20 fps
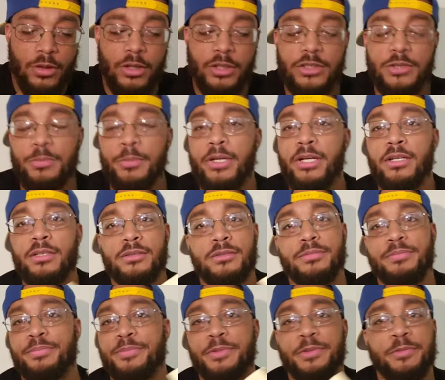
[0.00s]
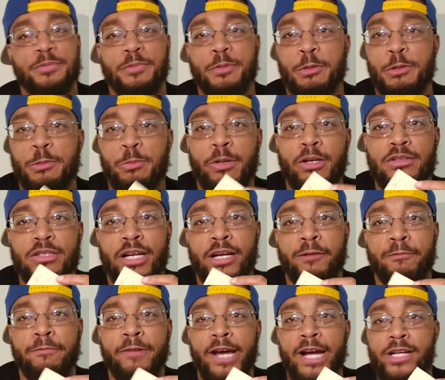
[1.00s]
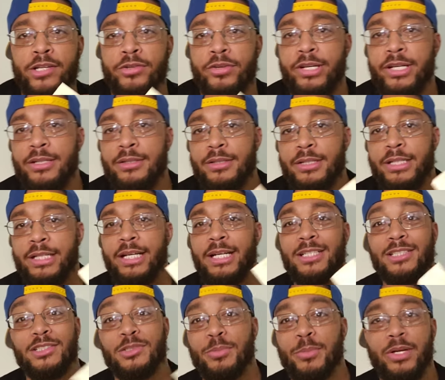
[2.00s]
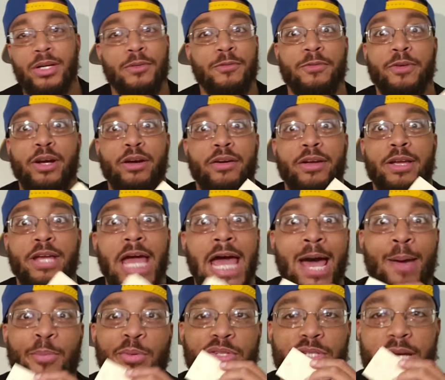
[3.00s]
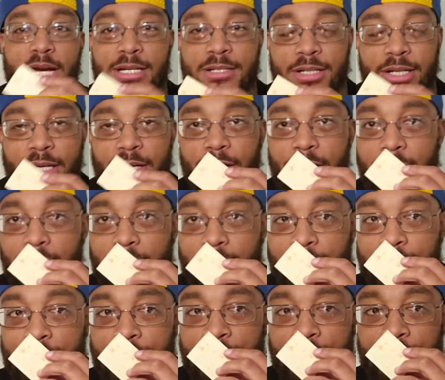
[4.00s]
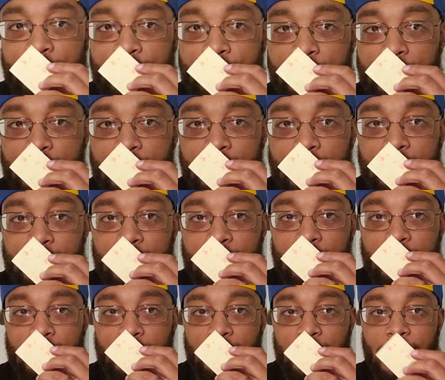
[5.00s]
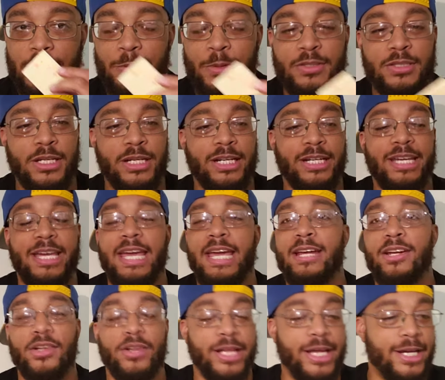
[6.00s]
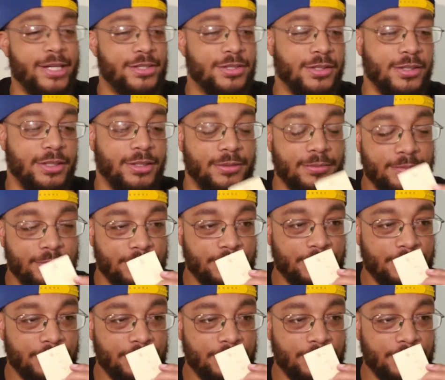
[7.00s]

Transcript: it smells it smells like a factory. It doesn't smell very appetizing at all. It smells like a candle actually.